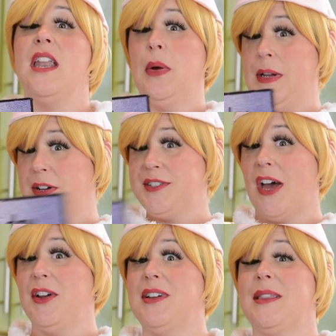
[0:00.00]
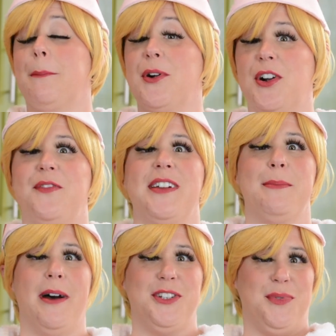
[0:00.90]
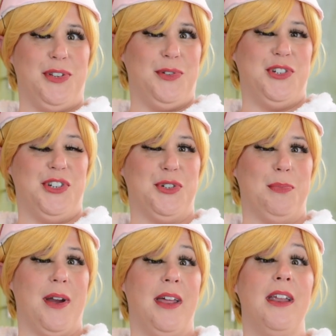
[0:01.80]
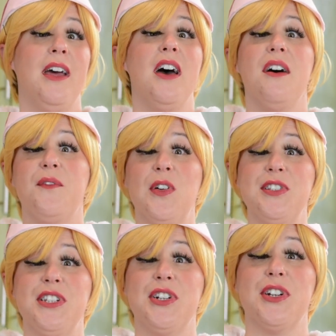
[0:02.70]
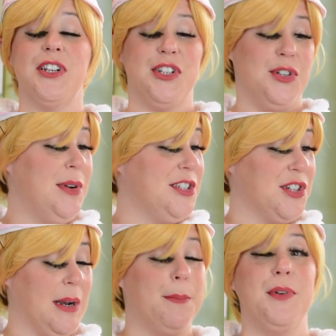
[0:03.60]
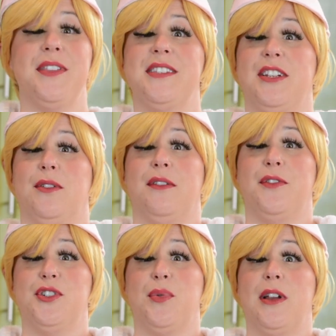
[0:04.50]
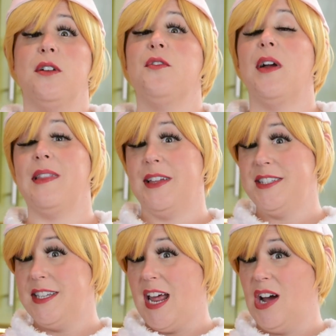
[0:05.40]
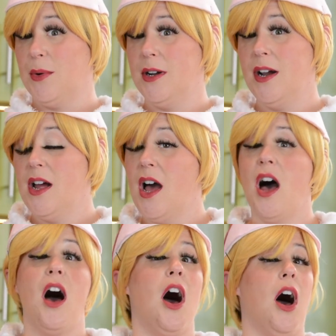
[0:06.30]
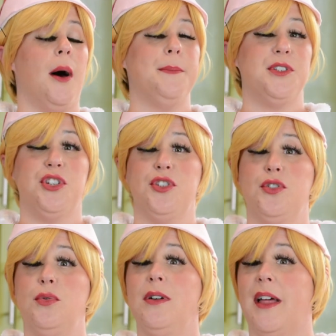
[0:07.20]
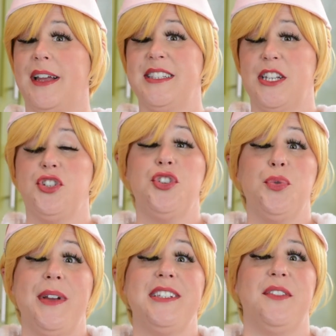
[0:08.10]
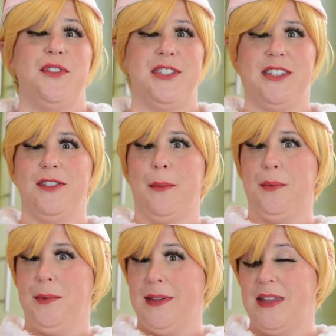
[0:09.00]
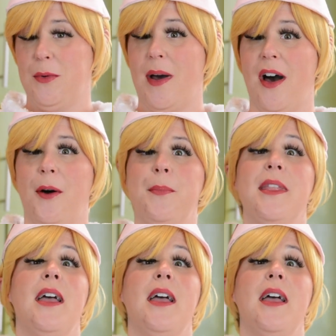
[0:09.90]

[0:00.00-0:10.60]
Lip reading: Now here's how you get the perfect punch with your gingerbread. First thing you're gonna do is you're gonna put this in your refrigerator for at least an hour, up to, like I said, 2 weeks if you seal it up really well.